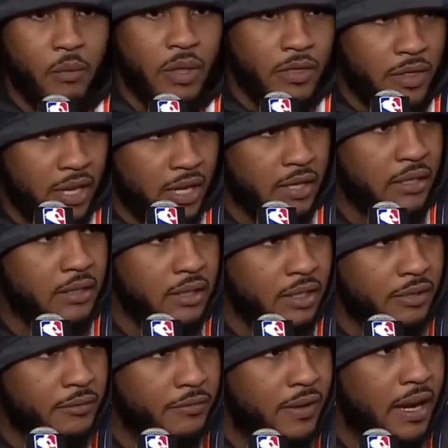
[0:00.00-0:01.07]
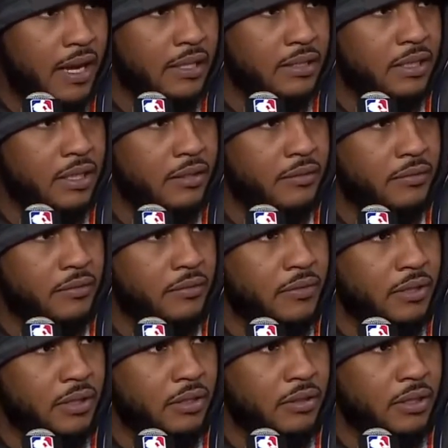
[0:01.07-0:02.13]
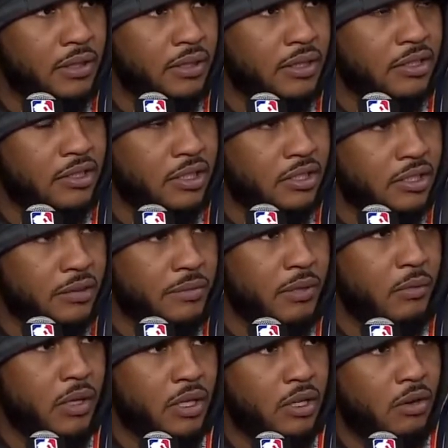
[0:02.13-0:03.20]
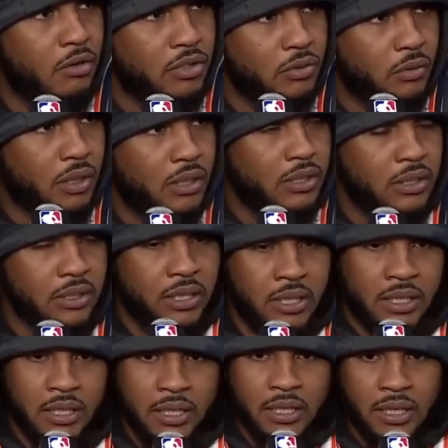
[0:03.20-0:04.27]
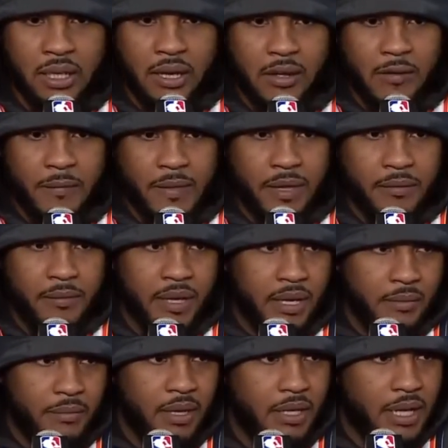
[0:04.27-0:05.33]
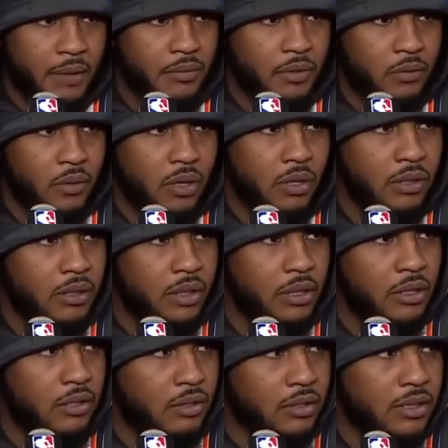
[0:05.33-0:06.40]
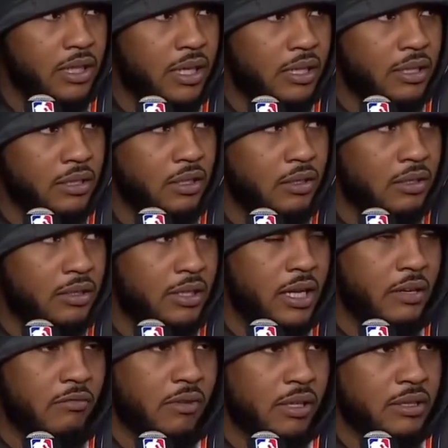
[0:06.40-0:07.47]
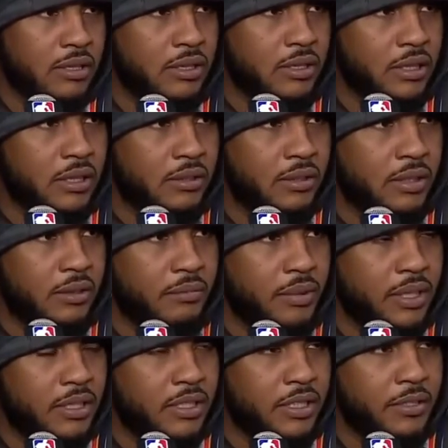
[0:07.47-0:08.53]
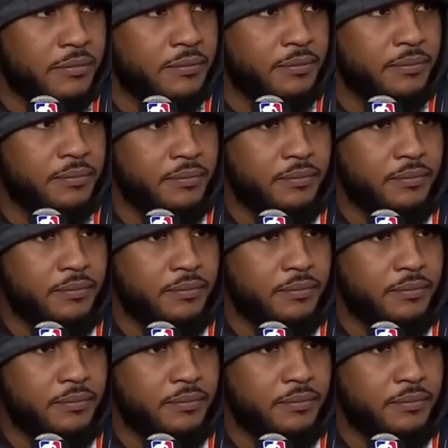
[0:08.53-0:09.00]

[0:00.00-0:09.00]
within the confines of, you know, the system and what Coach won, and being able to work alongside Russ and PG.